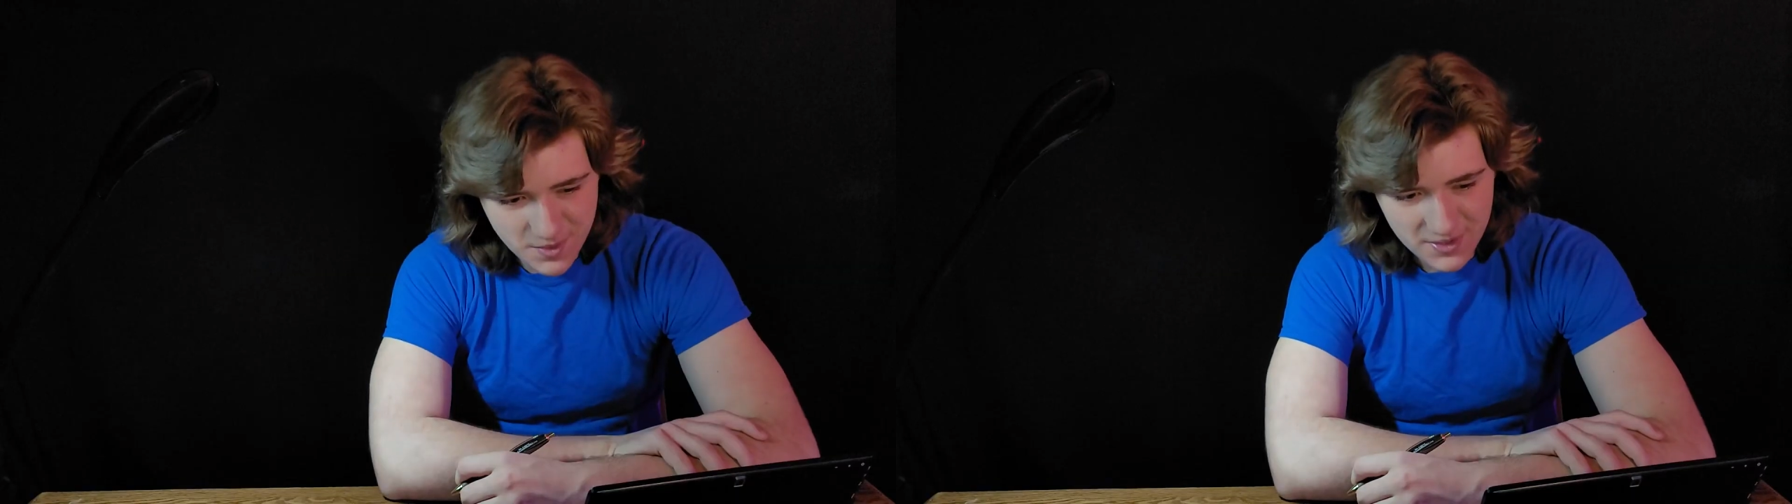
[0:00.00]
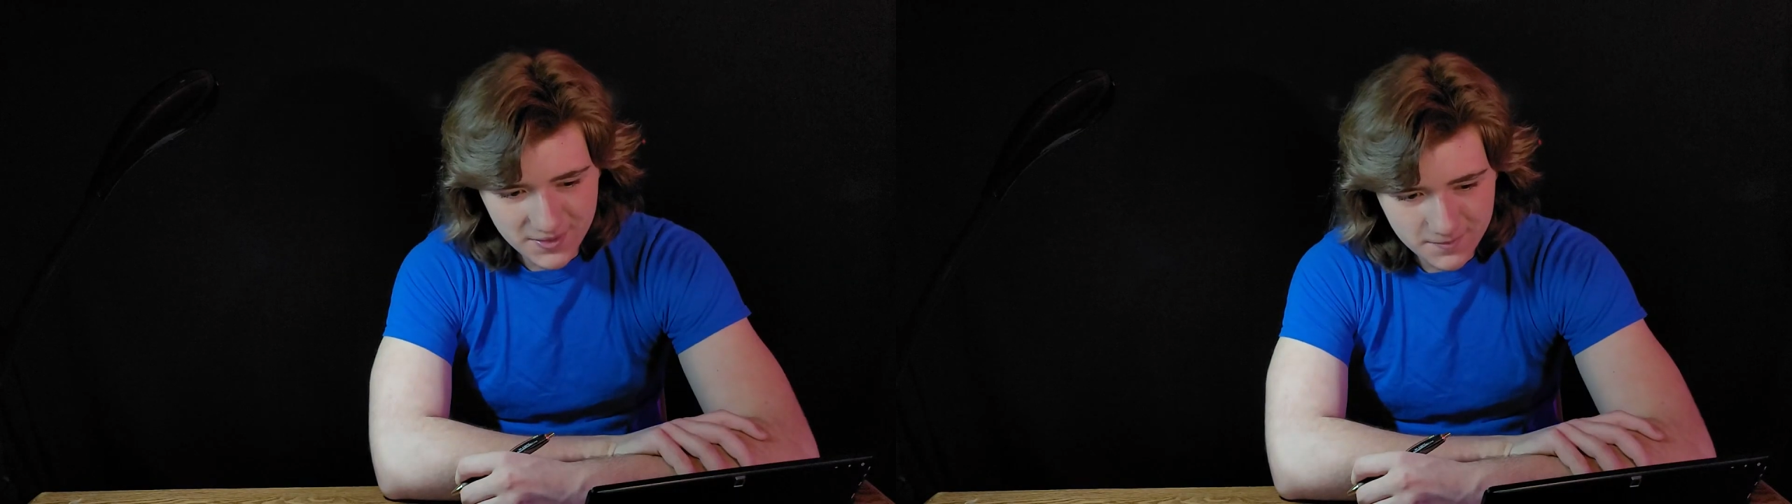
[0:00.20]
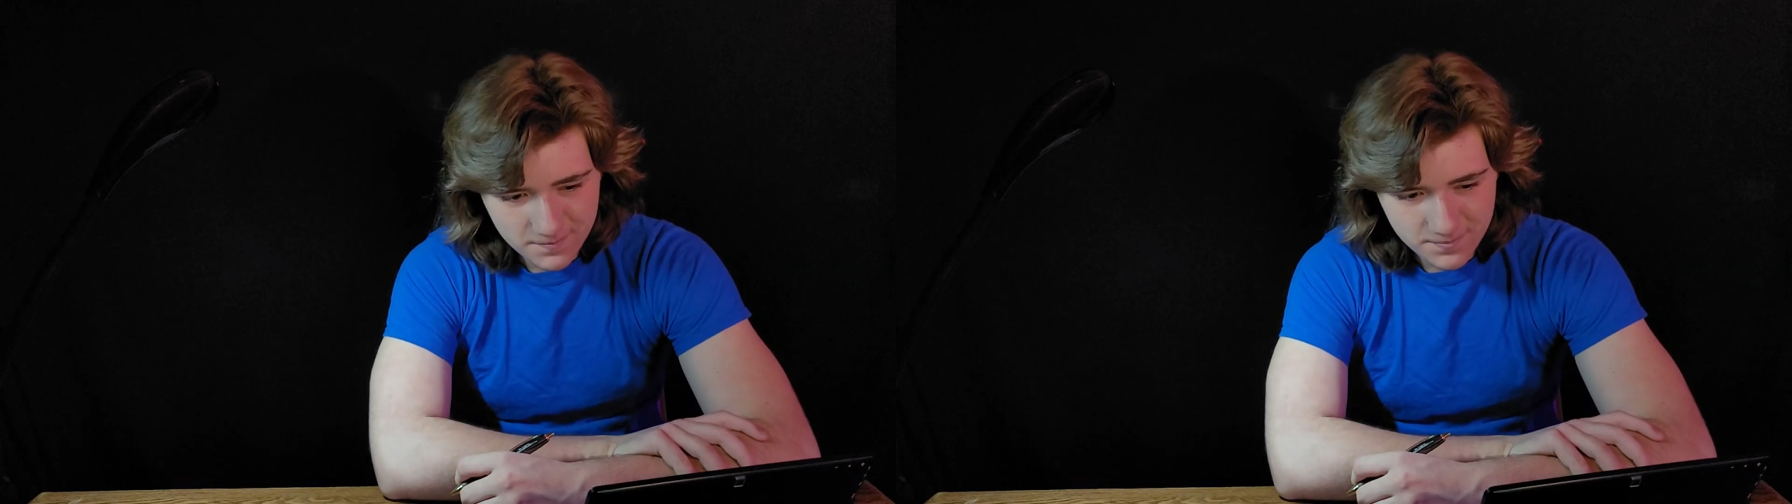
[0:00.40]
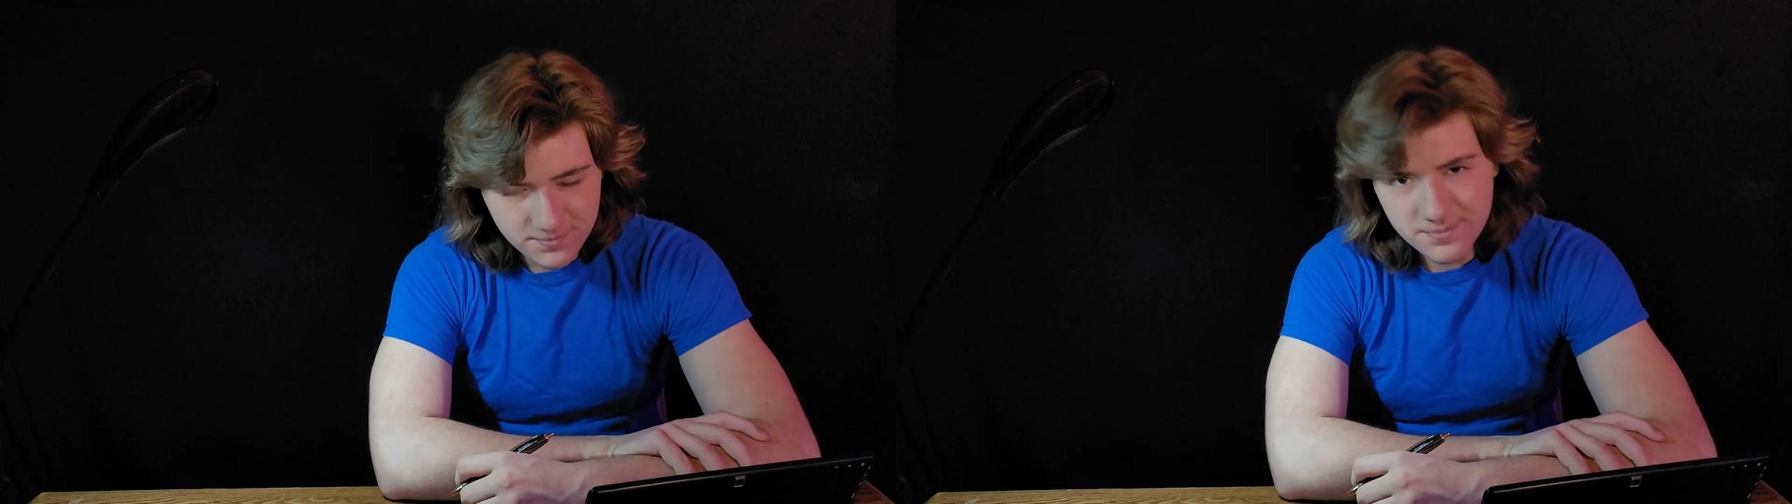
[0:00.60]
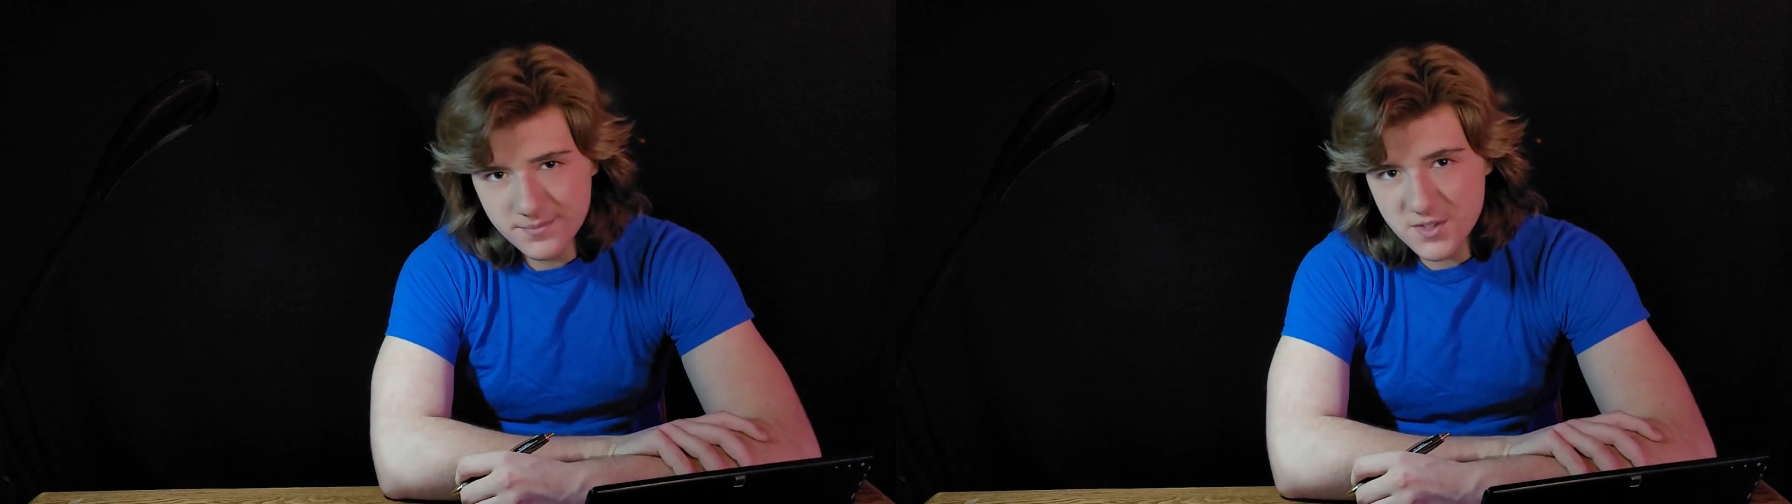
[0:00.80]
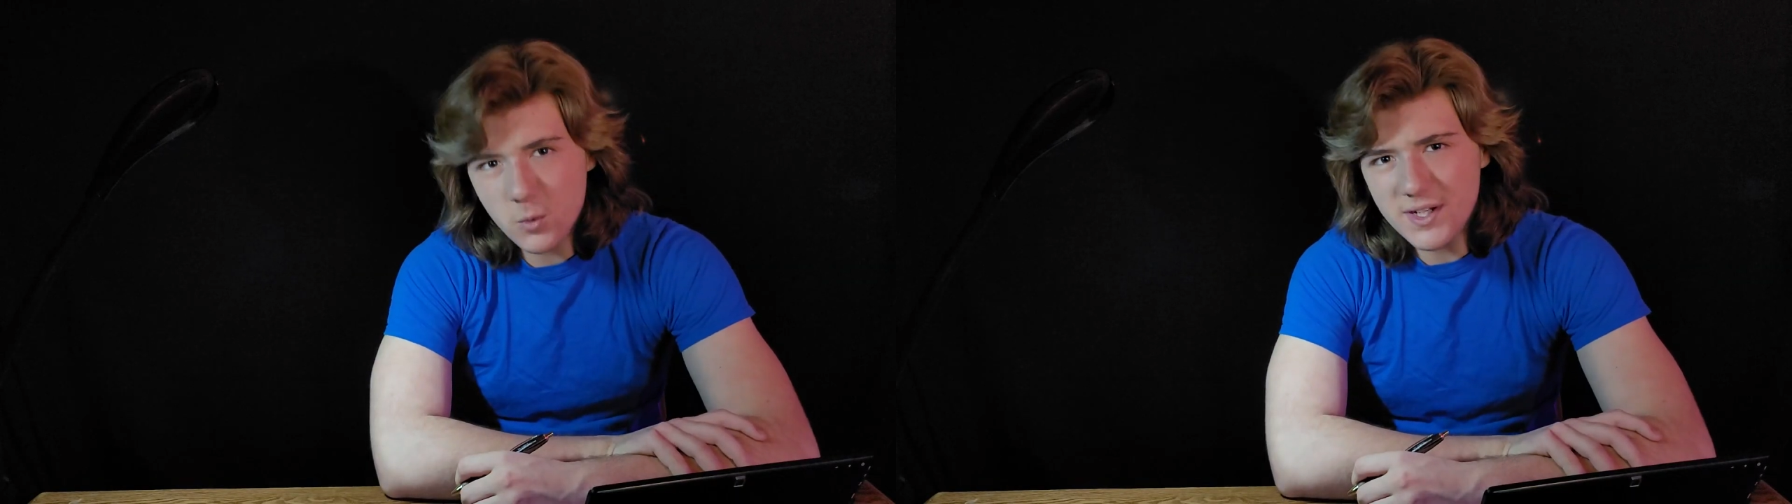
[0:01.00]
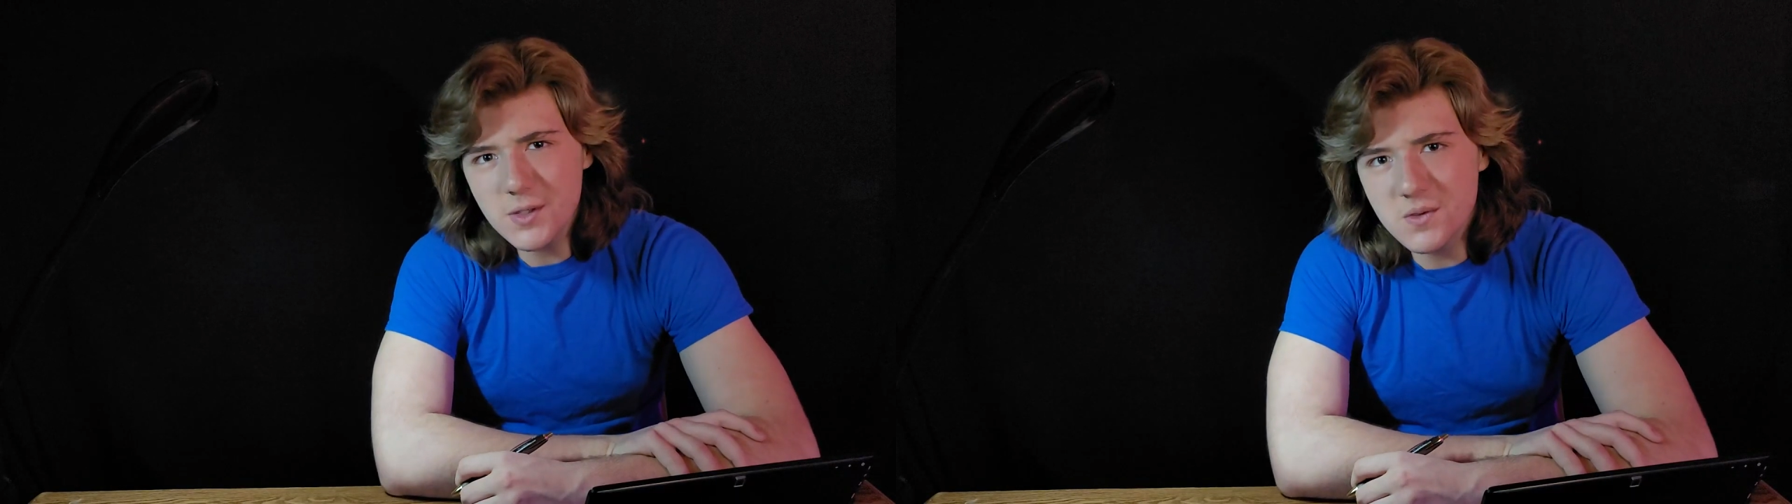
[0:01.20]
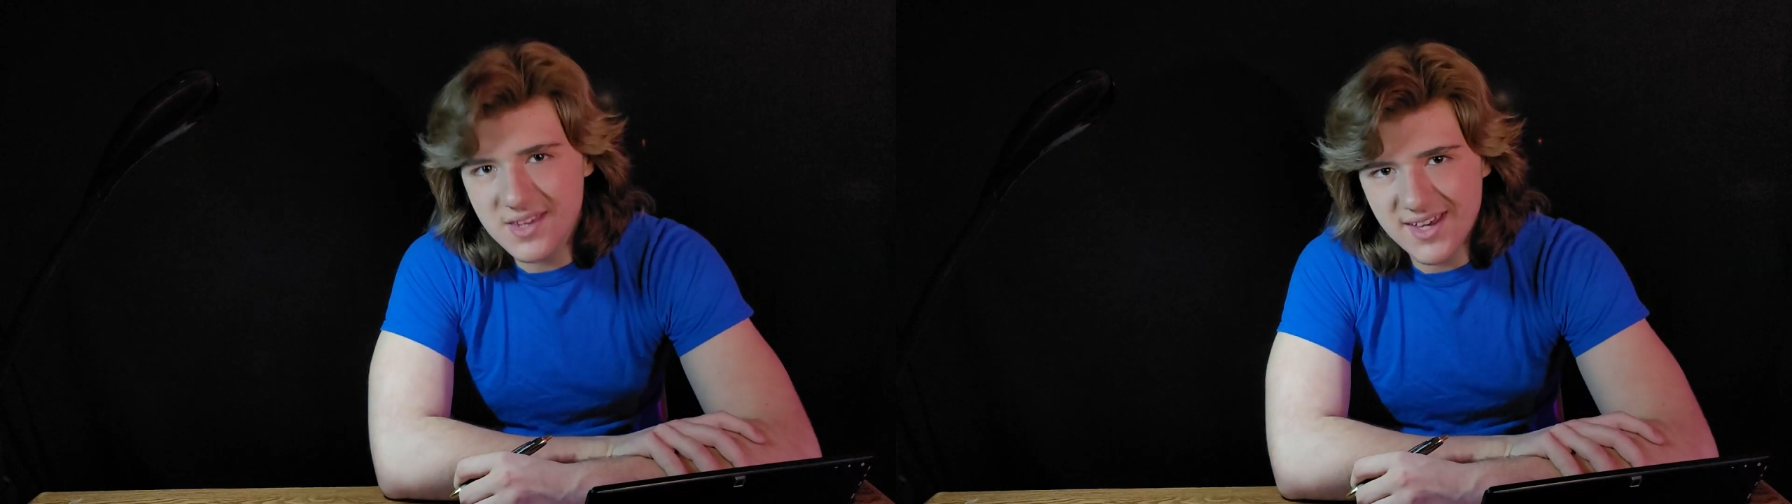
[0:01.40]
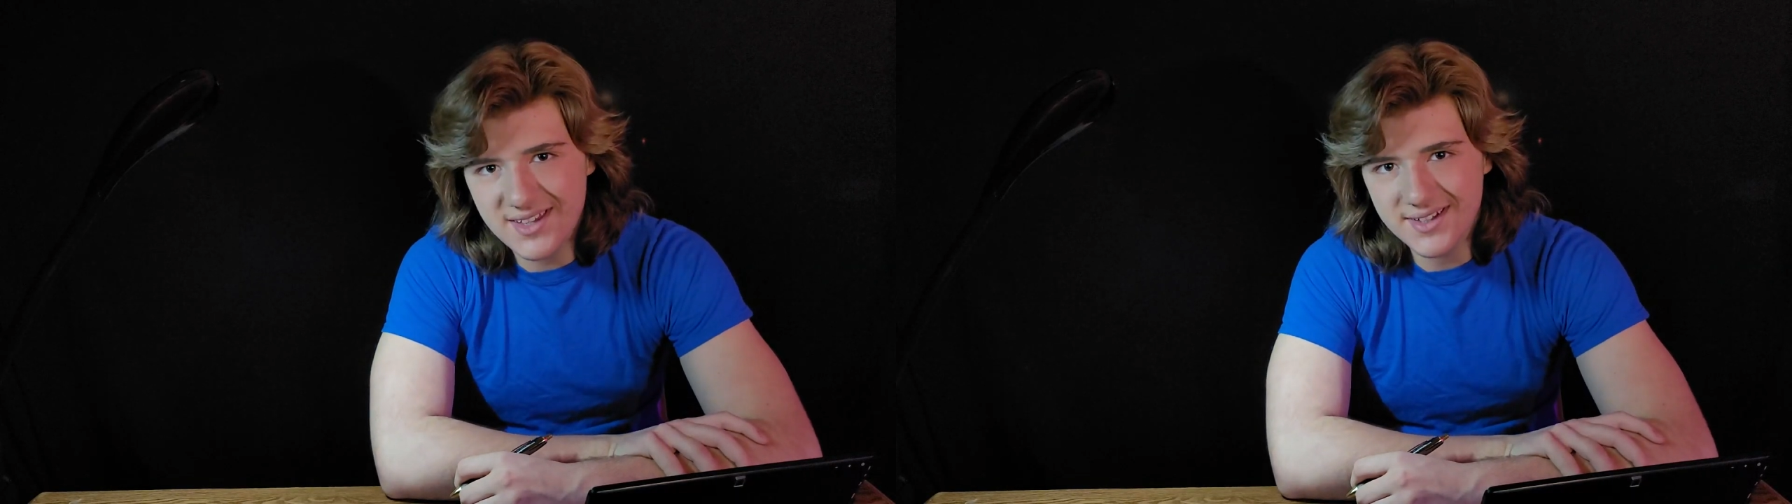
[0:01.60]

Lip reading: Mark. So what do you think?